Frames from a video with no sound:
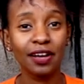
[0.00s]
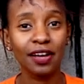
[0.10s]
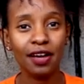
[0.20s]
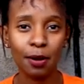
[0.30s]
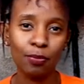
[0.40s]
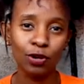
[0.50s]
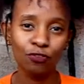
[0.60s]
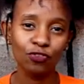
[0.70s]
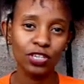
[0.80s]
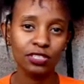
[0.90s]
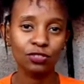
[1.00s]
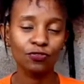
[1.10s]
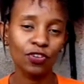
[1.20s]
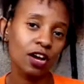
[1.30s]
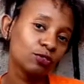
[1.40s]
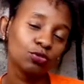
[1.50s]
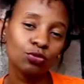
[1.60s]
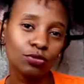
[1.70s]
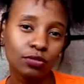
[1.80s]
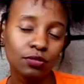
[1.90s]
a couple of ways of how to
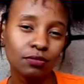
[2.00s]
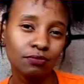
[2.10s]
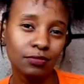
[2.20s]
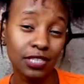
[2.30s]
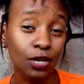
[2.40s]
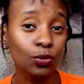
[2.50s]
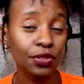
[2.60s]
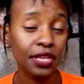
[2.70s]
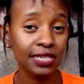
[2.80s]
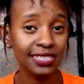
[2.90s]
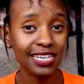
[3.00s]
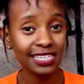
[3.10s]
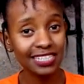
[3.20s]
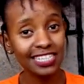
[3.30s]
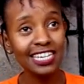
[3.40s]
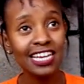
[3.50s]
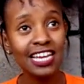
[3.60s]
deal with anxiety.